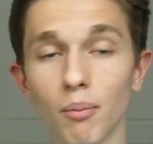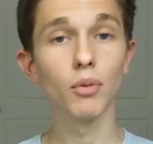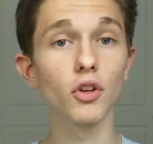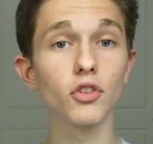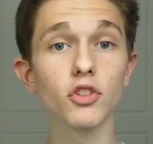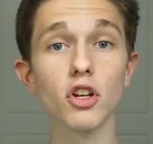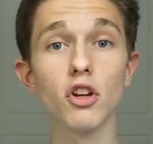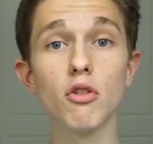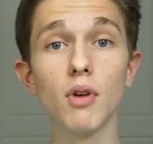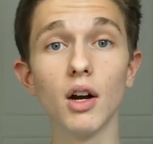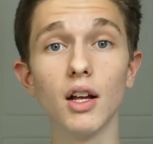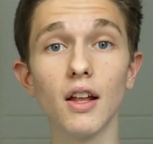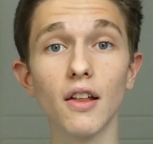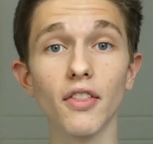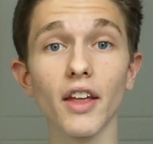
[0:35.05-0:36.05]
But two,
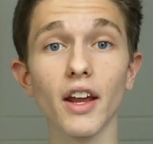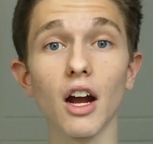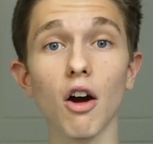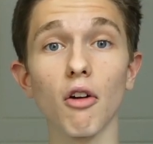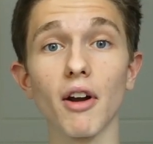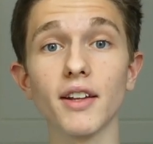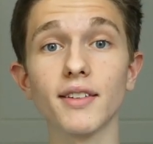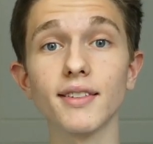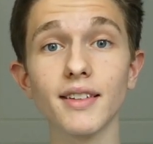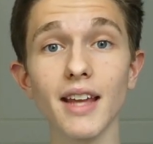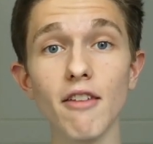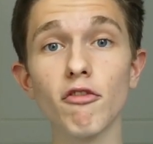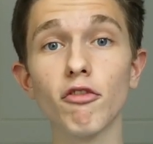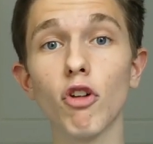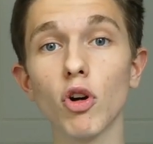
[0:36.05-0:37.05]
they are a
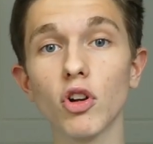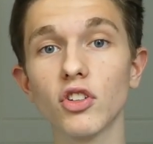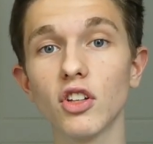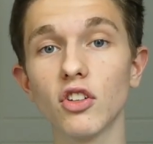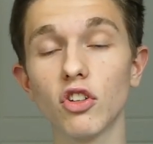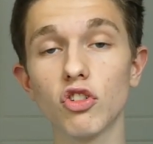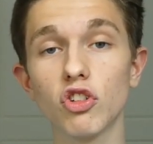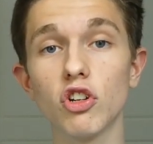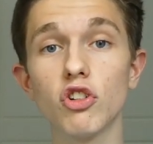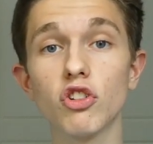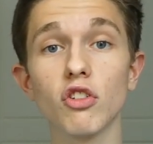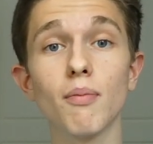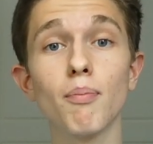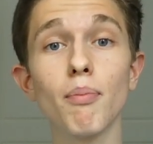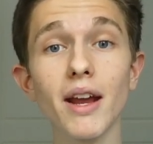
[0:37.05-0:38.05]
STEM-focused
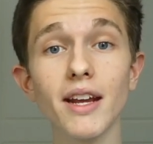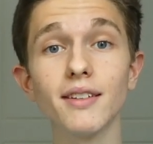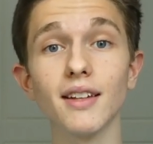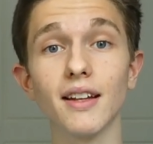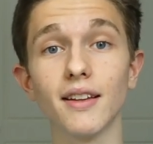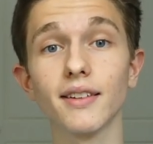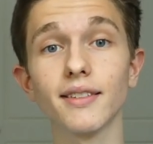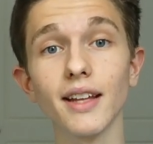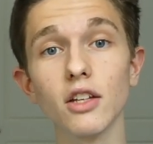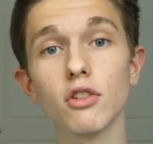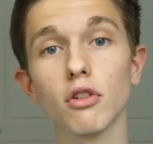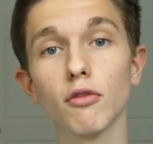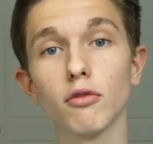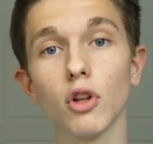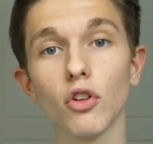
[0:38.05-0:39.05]
institution based in the
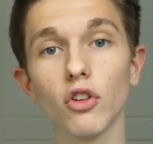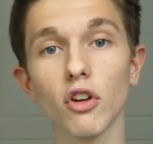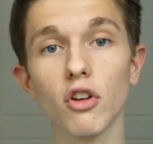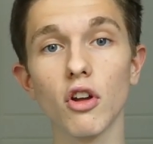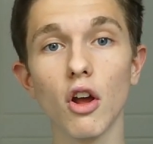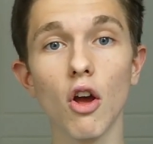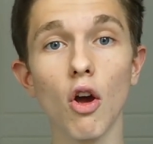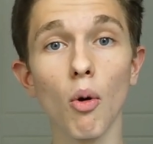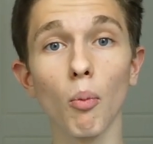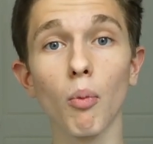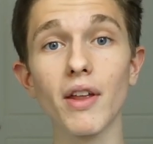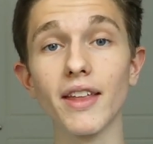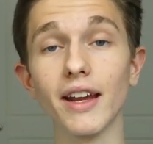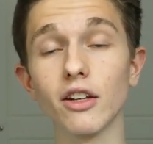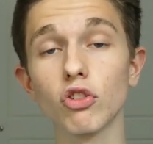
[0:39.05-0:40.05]
centre of London
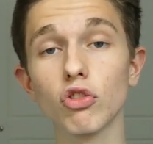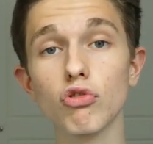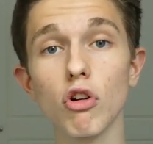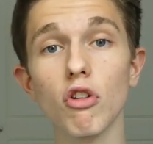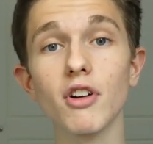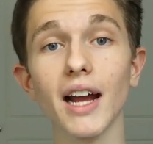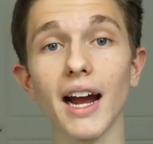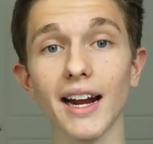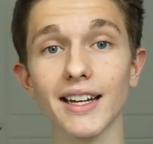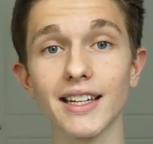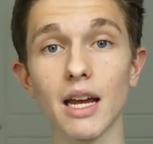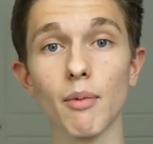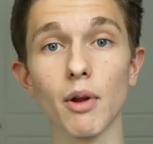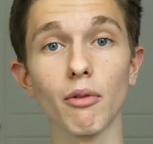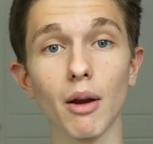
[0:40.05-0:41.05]
with a strong
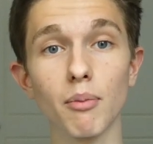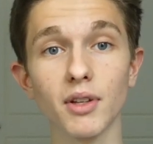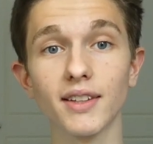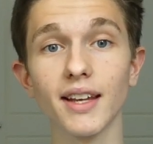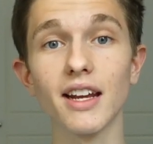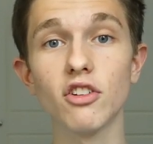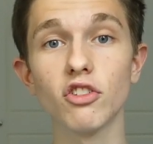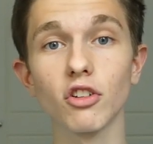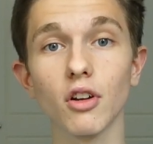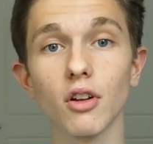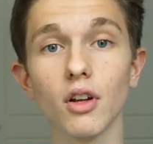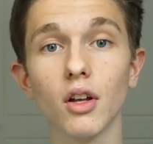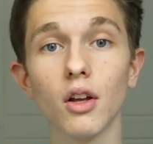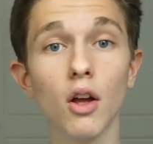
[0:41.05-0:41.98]
academic reputation.